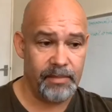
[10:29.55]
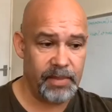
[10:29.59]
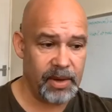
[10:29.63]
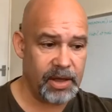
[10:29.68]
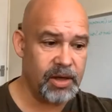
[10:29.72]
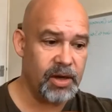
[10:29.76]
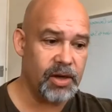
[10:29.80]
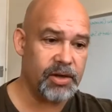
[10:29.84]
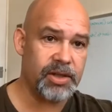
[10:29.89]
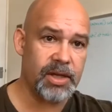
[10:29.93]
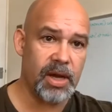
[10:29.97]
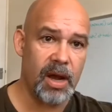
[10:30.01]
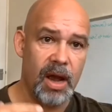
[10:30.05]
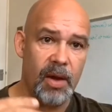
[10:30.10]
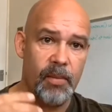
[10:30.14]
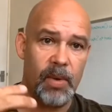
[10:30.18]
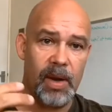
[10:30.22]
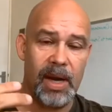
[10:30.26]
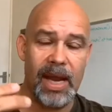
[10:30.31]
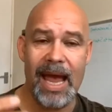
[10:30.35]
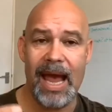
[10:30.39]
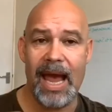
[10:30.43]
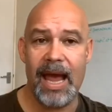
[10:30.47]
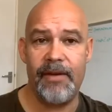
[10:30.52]
Because I
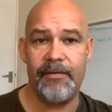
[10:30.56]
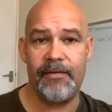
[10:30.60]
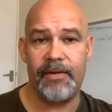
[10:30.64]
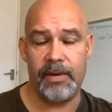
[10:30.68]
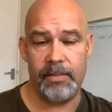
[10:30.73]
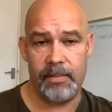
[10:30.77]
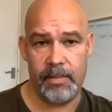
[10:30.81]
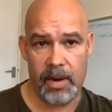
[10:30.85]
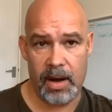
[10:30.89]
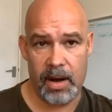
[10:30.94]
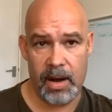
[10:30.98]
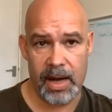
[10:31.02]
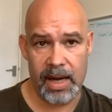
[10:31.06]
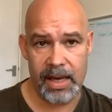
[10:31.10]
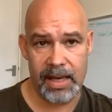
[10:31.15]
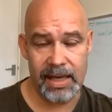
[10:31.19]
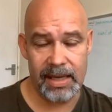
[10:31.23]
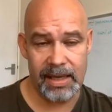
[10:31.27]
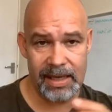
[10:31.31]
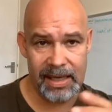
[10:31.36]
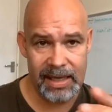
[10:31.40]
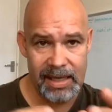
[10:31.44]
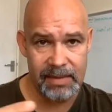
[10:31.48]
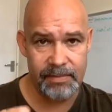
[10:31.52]
will have
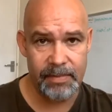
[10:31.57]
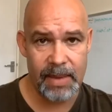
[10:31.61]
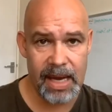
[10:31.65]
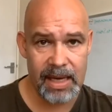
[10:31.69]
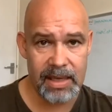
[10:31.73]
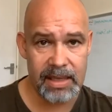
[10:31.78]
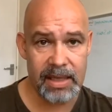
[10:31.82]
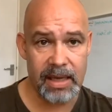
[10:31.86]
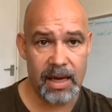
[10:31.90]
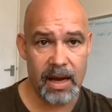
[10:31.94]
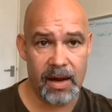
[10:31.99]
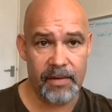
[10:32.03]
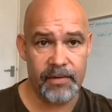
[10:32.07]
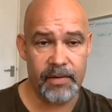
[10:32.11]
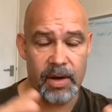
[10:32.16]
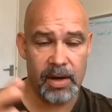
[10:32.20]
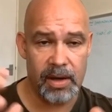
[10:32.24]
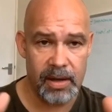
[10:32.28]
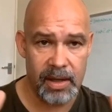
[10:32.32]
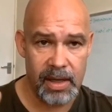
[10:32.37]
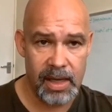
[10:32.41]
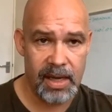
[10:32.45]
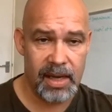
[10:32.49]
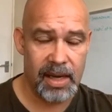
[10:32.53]
my lead magnet, I've
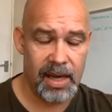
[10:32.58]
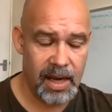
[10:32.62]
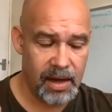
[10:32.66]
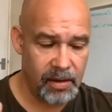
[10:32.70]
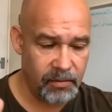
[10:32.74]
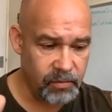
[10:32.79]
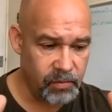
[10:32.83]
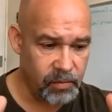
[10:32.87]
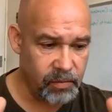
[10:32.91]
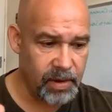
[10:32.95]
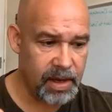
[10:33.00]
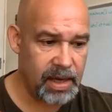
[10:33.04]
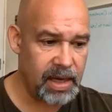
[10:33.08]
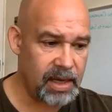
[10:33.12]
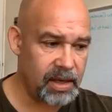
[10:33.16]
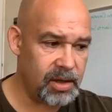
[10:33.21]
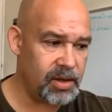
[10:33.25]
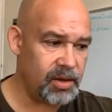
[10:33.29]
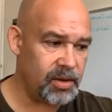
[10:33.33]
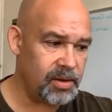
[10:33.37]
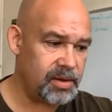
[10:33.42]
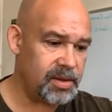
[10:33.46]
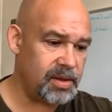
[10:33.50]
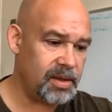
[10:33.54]
got a really
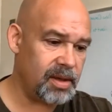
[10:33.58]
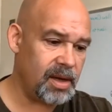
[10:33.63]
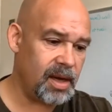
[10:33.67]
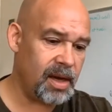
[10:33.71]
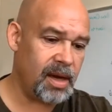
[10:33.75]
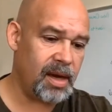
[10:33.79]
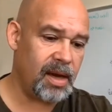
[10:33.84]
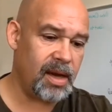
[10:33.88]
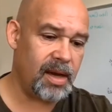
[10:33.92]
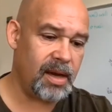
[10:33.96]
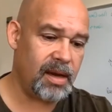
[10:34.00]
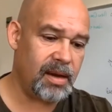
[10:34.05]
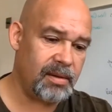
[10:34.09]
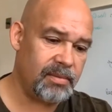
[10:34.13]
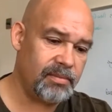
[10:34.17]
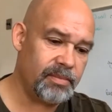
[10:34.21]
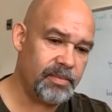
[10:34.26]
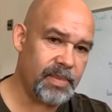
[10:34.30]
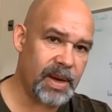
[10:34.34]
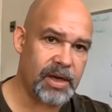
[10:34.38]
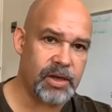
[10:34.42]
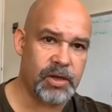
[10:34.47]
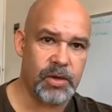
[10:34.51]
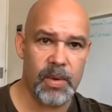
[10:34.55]
good
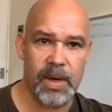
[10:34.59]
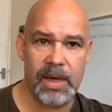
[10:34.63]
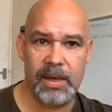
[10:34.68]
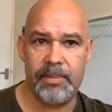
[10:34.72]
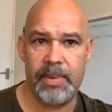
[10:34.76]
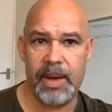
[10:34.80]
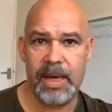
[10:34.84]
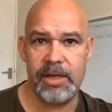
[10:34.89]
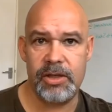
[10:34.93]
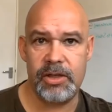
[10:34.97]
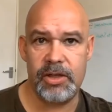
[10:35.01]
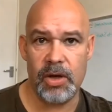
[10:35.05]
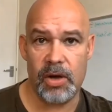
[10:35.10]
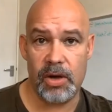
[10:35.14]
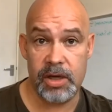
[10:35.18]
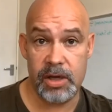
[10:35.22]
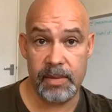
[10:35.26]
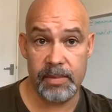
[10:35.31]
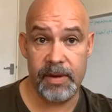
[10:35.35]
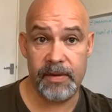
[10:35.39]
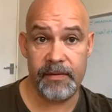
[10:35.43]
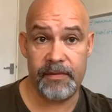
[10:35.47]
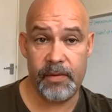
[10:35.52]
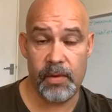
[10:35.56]
about 20-page
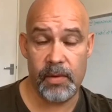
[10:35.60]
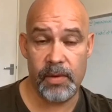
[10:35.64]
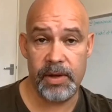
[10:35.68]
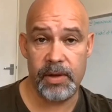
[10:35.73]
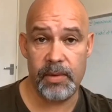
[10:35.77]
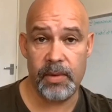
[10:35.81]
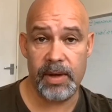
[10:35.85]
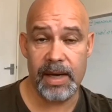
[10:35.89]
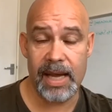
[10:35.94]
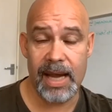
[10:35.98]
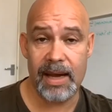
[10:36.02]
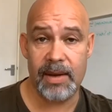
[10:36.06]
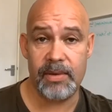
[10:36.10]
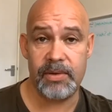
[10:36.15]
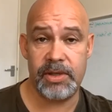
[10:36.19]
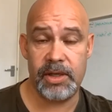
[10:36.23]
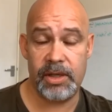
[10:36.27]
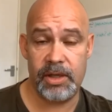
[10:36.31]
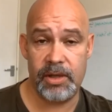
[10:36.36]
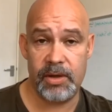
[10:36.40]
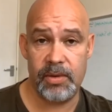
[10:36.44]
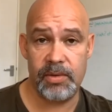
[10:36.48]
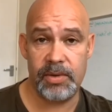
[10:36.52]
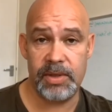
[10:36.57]
document for you on how
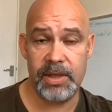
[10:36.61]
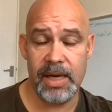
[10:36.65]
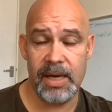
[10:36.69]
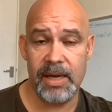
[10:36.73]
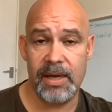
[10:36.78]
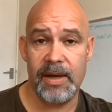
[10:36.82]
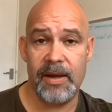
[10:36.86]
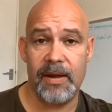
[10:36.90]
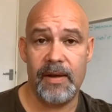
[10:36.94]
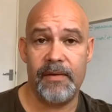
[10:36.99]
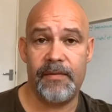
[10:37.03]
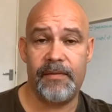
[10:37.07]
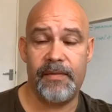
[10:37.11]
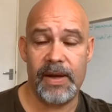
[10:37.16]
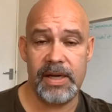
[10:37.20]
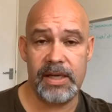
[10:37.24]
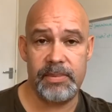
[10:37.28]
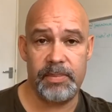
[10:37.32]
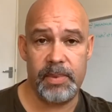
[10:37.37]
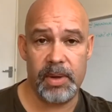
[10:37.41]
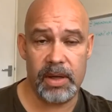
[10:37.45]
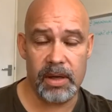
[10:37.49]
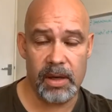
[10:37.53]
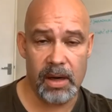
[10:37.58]
to use
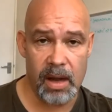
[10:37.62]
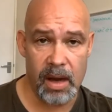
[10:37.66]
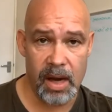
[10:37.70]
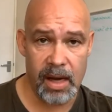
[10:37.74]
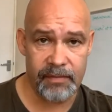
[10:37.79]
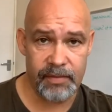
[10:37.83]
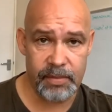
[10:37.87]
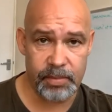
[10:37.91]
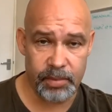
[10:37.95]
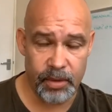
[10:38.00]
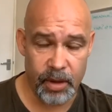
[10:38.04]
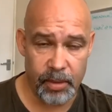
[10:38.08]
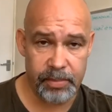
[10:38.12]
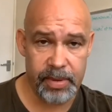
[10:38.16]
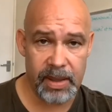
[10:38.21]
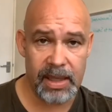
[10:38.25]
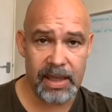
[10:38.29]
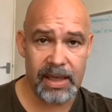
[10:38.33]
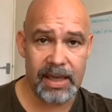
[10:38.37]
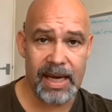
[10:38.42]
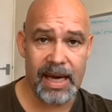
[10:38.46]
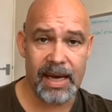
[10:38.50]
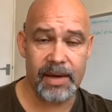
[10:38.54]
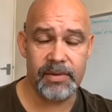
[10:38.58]
Facebook Lives
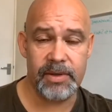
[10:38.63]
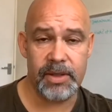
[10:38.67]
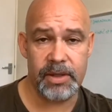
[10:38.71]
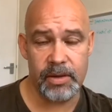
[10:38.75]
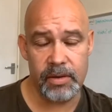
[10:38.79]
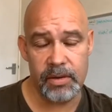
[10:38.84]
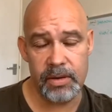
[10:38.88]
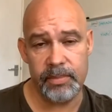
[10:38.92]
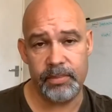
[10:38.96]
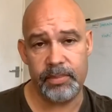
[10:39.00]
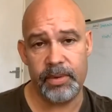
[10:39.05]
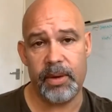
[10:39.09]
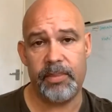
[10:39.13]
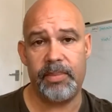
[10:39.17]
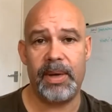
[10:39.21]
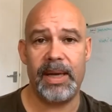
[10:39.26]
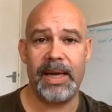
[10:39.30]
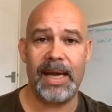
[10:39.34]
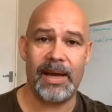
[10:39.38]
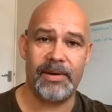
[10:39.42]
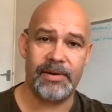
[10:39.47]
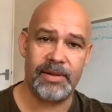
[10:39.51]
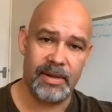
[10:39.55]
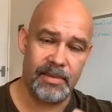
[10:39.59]
properly, how to do them
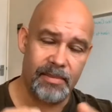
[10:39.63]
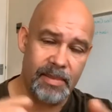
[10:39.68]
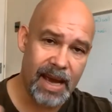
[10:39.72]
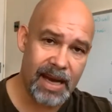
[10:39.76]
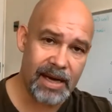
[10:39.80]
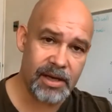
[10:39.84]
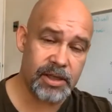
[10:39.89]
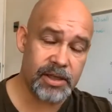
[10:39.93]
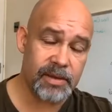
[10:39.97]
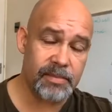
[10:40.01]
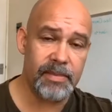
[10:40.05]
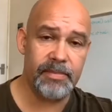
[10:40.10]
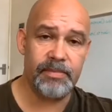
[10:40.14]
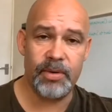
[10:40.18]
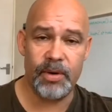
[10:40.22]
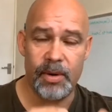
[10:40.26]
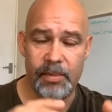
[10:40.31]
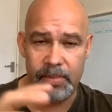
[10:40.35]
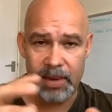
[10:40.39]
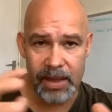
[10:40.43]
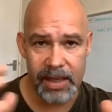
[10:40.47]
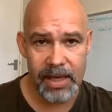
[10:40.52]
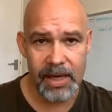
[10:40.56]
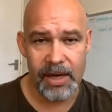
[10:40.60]
properly, how to manage them
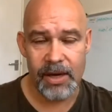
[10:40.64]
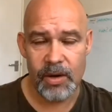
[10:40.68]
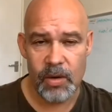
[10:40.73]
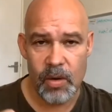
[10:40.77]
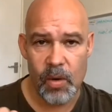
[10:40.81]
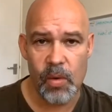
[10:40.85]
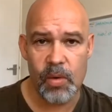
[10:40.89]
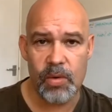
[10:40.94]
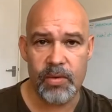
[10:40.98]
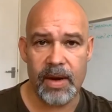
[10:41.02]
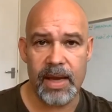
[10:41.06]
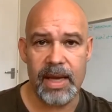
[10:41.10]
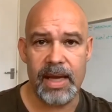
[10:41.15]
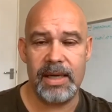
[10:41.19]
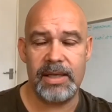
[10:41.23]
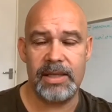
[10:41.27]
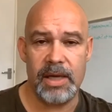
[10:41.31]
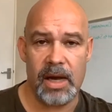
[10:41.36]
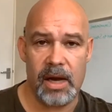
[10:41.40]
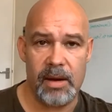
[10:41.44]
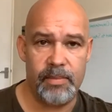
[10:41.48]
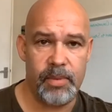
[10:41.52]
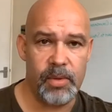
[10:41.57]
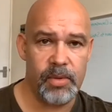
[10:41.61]
properly, all great
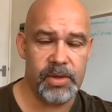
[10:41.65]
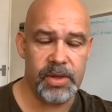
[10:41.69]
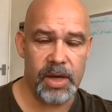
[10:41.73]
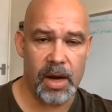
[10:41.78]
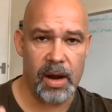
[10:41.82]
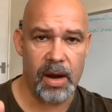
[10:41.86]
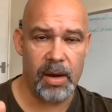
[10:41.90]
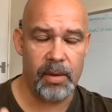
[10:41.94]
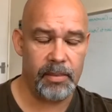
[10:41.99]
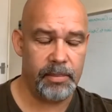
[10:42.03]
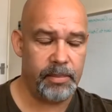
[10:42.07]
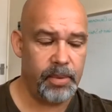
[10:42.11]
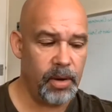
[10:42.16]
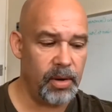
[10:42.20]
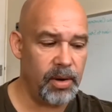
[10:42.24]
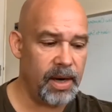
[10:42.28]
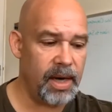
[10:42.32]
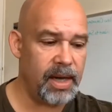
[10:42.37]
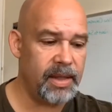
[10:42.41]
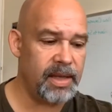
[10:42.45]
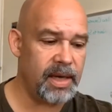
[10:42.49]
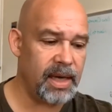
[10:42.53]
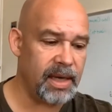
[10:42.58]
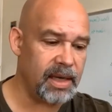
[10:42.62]
examples that I'll
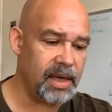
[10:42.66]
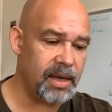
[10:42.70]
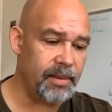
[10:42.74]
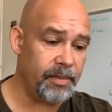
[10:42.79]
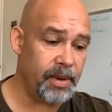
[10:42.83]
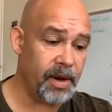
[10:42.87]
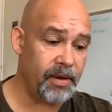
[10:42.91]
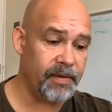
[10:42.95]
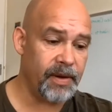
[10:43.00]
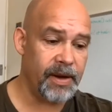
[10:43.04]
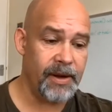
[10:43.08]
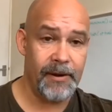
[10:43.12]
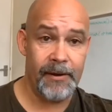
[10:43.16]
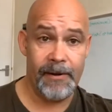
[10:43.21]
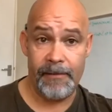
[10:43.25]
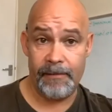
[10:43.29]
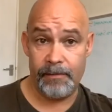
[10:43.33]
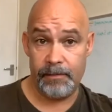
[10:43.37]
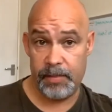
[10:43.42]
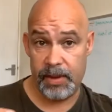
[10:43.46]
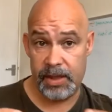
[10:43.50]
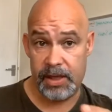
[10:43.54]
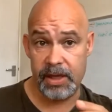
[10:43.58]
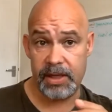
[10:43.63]
put in the link above,
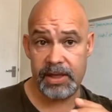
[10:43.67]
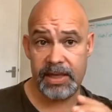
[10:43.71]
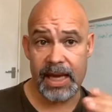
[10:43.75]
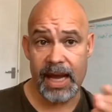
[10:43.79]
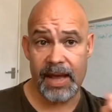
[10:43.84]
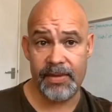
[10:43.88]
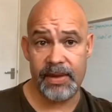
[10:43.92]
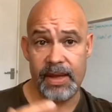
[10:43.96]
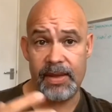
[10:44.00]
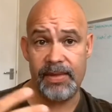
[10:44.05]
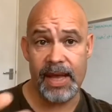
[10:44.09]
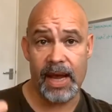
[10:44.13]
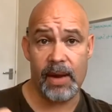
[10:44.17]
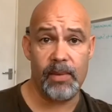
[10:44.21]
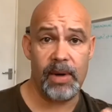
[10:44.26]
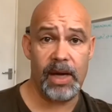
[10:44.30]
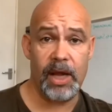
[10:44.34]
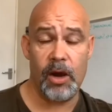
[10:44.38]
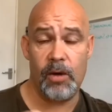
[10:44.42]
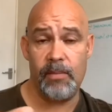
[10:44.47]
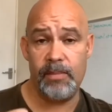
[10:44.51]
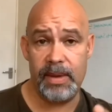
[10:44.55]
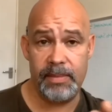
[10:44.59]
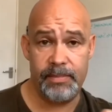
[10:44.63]
because that
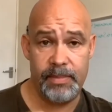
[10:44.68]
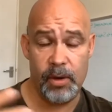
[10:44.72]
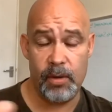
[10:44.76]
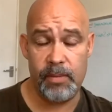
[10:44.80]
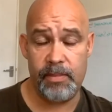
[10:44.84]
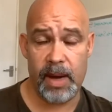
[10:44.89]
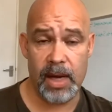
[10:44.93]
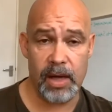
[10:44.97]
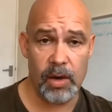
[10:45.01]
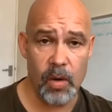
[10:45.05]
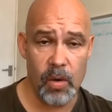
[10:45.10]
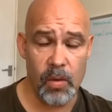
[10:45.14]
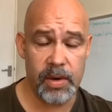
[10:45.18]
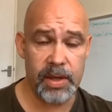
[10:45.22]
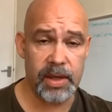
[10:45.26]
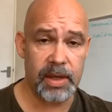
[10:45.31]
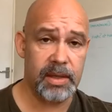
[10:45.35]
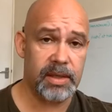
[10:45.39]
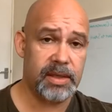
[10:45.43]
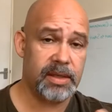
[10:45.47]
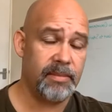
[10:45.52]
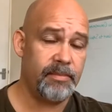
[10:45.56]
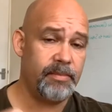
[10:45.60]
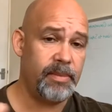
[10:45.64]
will help me build my
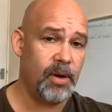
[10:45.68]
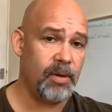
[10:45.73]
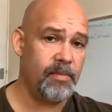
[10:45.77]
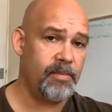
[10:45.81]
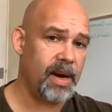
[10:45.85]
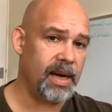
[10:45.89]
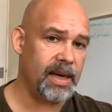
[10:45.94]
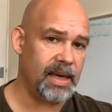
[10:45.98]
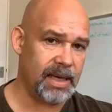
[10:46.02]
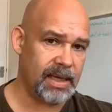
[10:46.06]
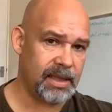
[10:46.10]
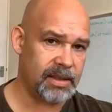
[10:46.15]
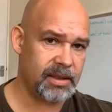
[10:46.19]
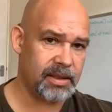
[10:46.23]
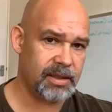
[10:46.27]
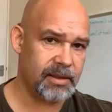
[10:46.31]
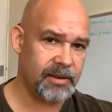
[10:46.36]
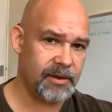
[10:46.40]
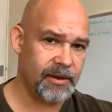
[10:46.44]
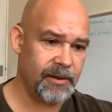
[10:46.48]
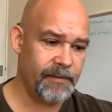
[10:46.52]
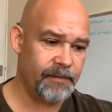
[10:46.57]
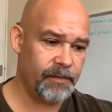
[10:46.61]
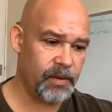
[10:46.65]
audience and build my
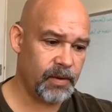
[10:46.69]
list.